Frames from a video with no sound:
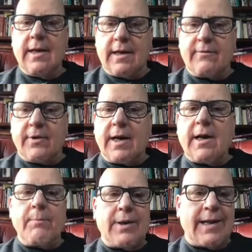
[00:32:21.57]
and a very
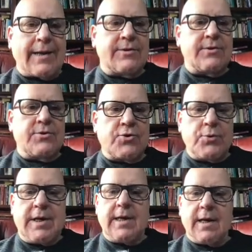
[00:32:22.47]
complex
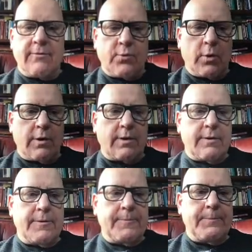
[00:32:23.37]
tree of work.
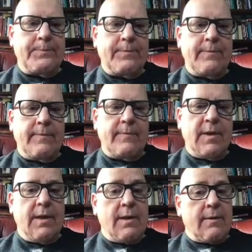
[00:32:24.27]

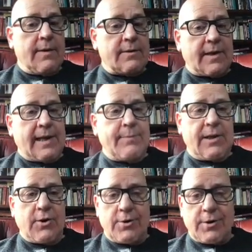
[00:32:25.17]
This can be
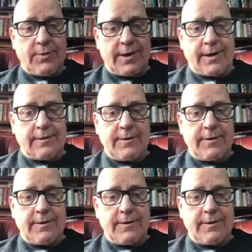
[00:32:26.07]
long running.